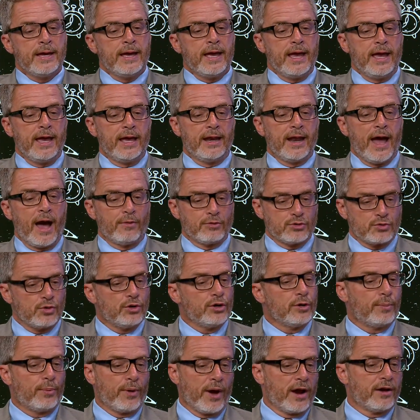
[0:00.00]
And I was
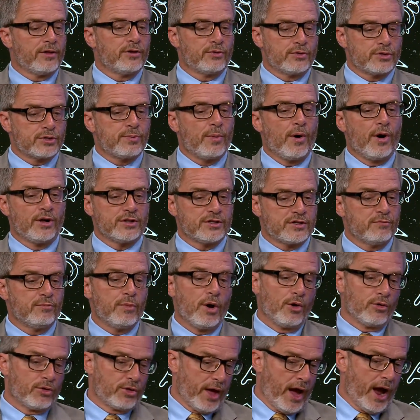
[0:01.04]
really proud of the response of
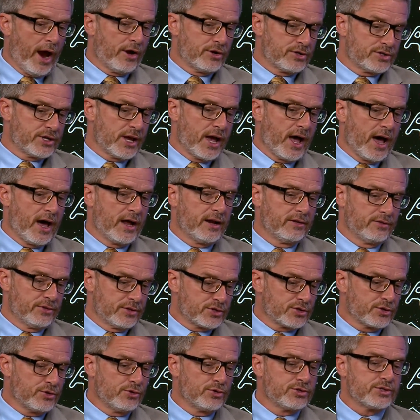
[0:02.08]
both our side and the
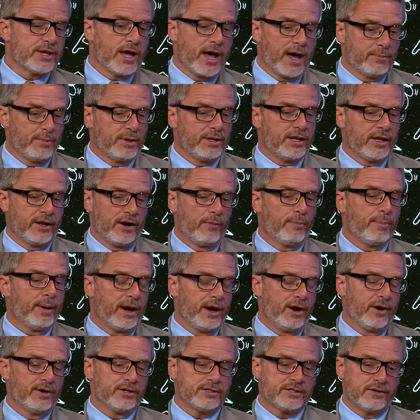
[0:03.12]
school side, but then our
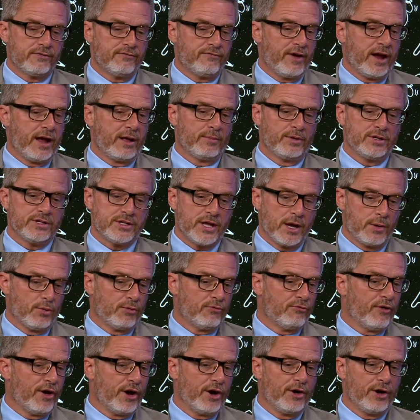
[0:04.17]
parents and families. They were
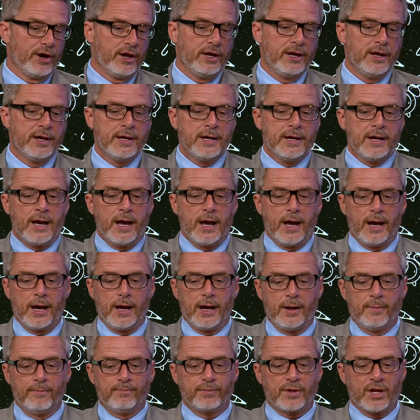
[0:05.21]
very
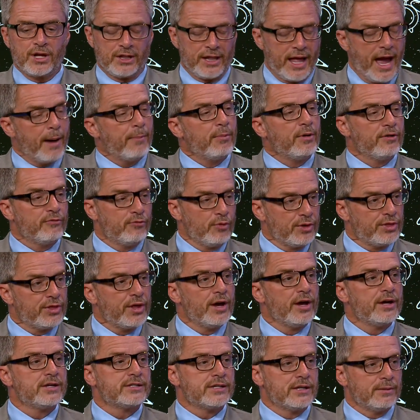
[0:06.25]
um, collaborative with
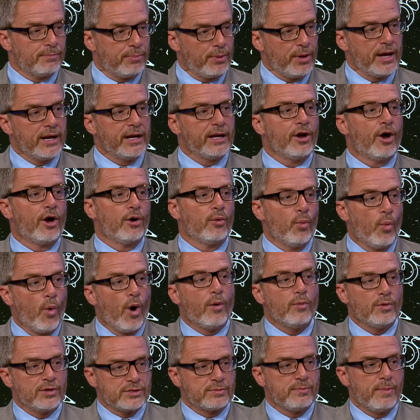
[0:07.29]
us and planning on
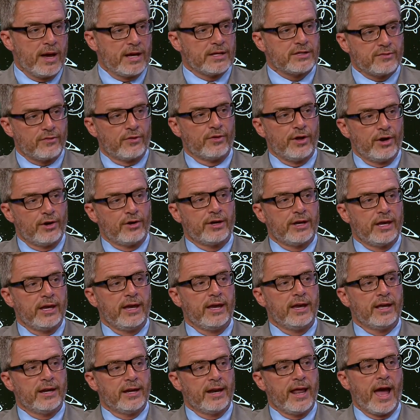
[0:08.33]
what was best for their
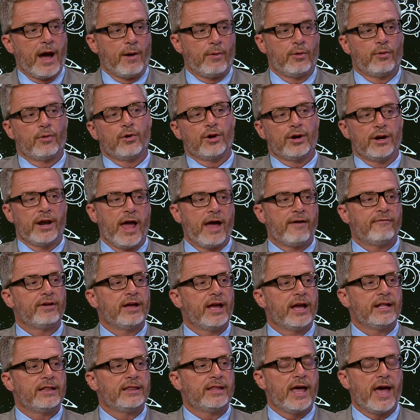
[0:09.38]
kid and how we were going to
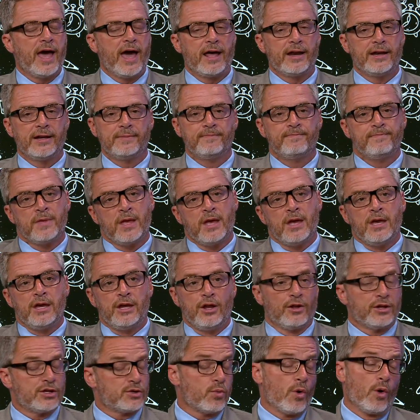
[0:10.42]
navigate that. And,
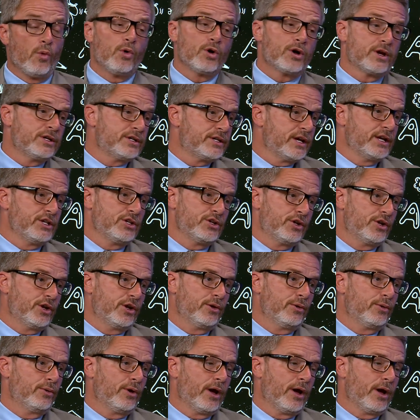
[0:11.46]
you know, it's what we'll continue to do.